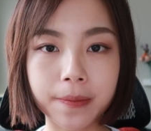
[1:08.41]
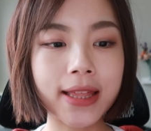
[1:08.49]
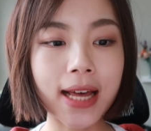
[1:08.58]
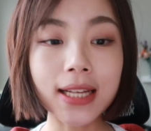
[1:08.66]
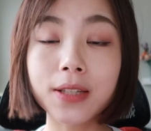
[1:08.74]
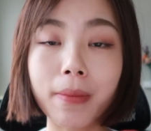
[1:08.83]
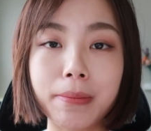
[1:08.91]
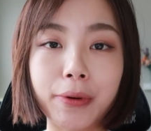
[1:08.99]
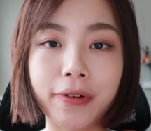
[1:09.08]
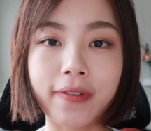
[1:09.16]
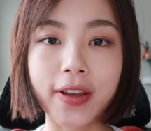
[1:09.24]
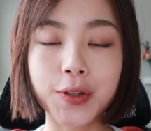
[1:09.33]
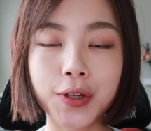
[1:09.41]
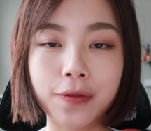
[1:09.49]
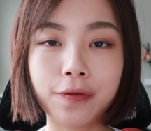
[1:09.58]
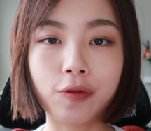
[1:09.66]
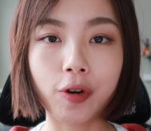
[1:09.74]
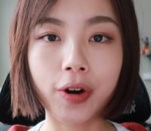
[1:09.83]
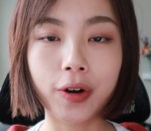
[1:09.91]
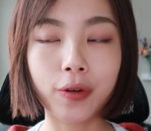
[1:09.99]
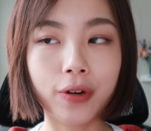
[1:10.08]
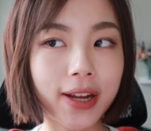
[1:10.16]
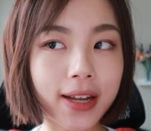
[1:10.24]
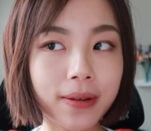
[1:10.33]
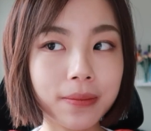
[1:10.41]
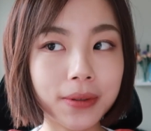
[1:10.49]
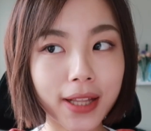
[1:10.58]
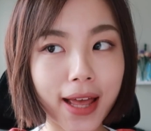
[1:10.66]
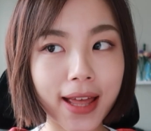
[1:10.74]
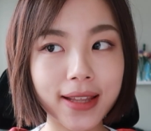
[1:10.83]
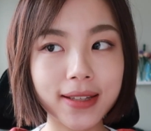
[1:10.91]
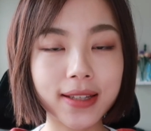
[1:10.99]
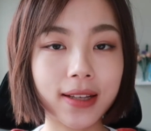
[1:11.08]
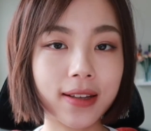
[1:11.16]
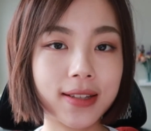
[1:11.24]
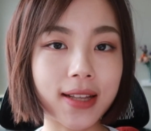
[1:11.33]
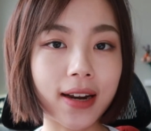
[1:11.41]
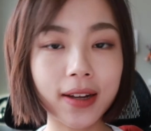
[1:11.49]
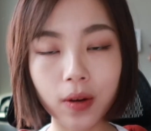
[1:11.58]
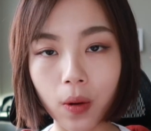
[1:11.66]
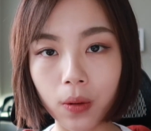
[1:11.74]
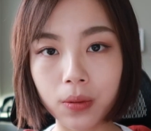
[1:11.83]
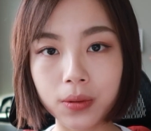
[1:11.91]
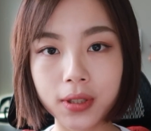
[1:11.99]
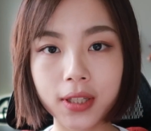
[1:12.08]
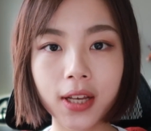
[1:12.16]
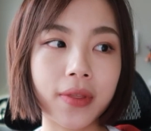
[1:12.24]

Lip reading: And that's my motivation for creating plans, setting goals.